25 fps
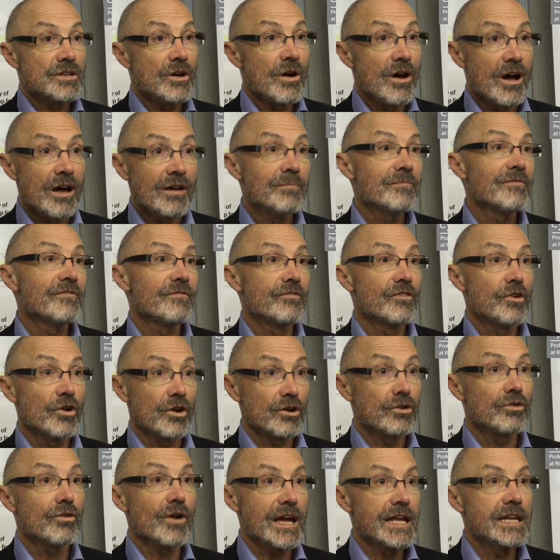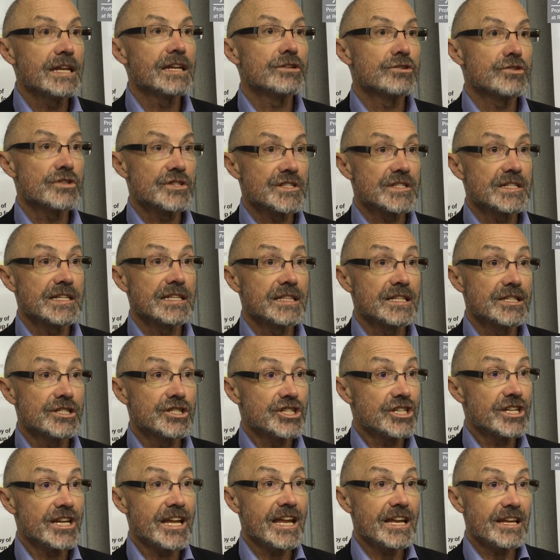So I've got a great interest in the
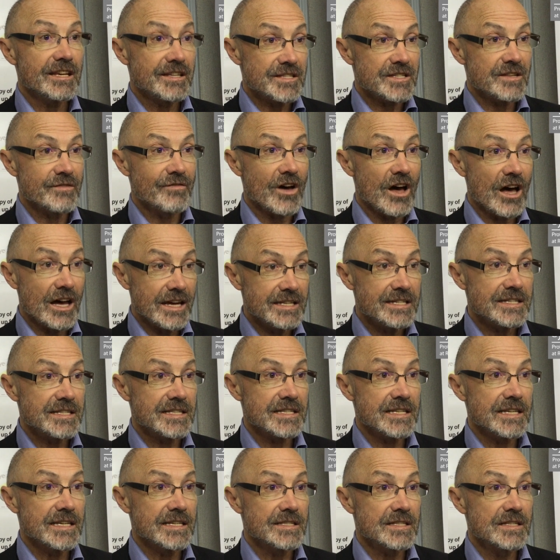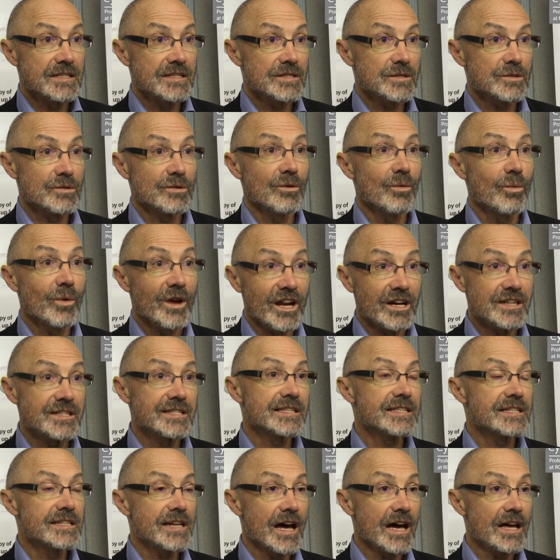genetics of eye diseases. When I
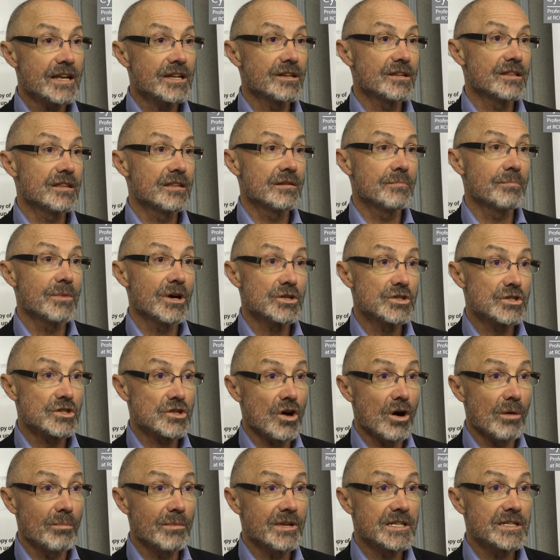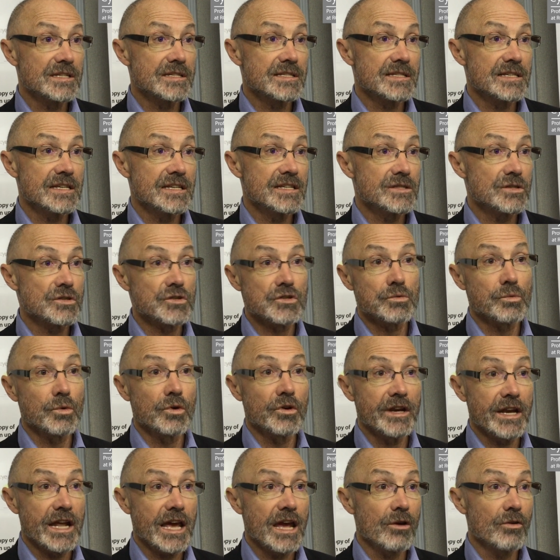started, the most common diseases
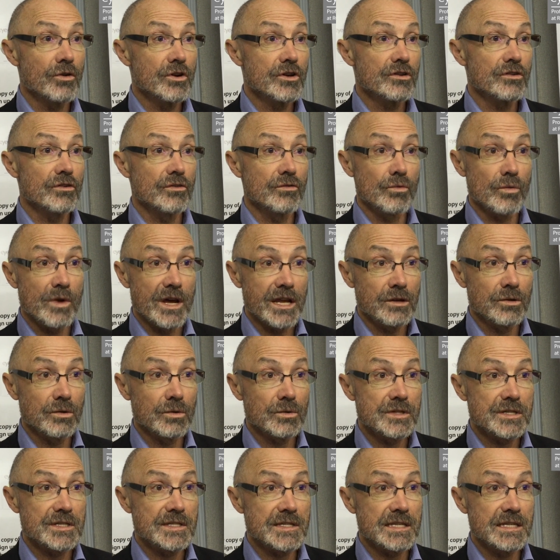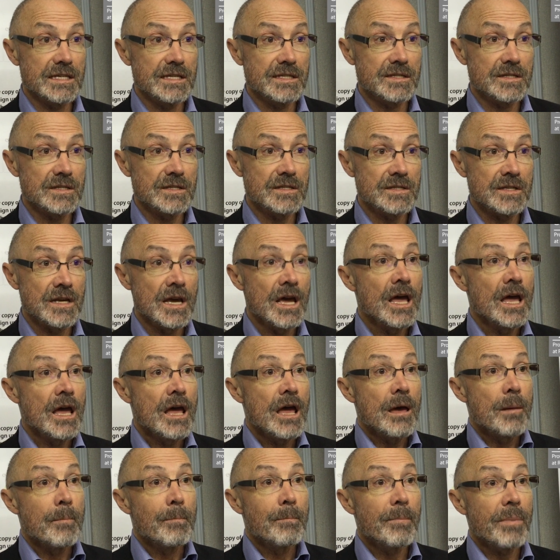were inherited retinal diseases.
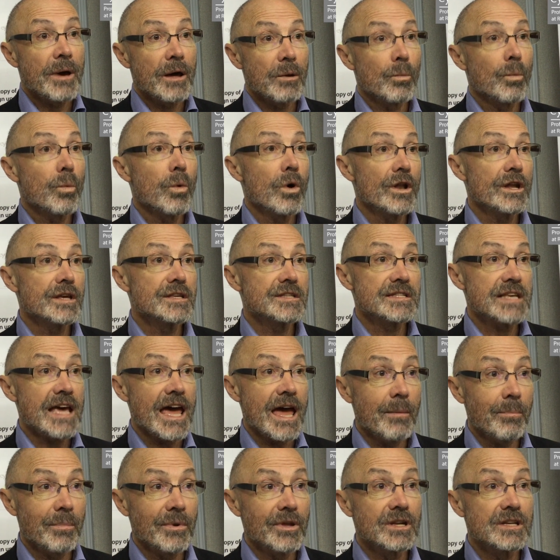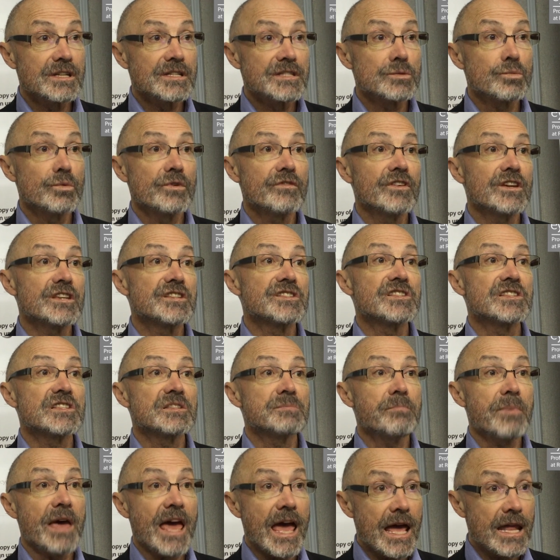But what has happened is we've
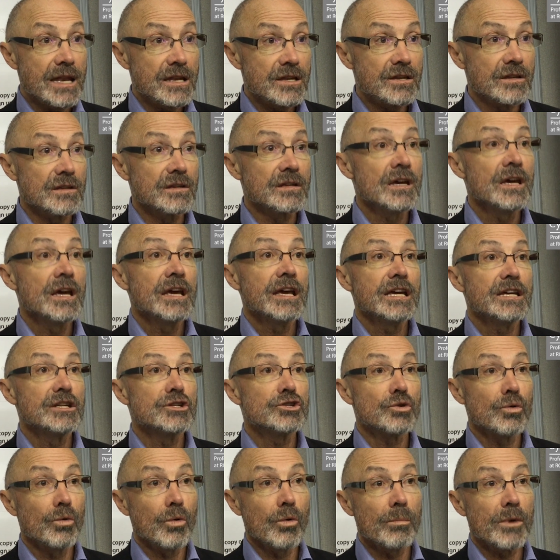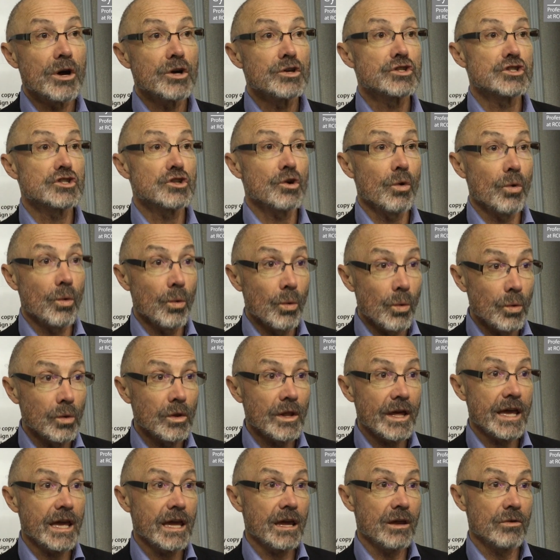expanded into almost
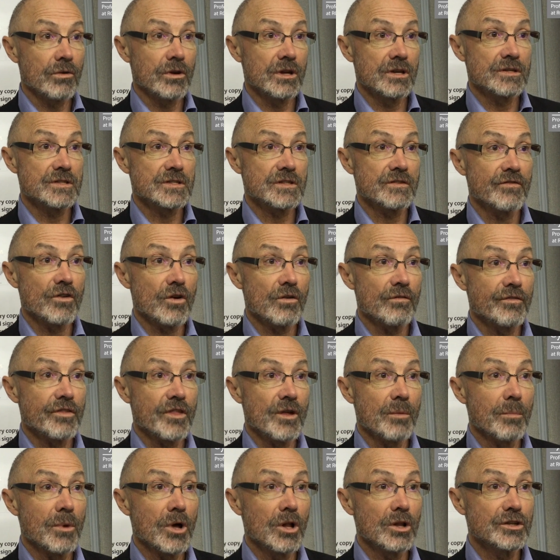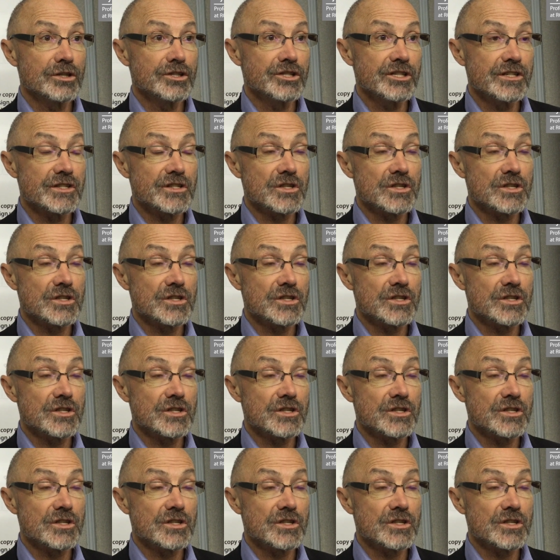all areas of ophthalmology.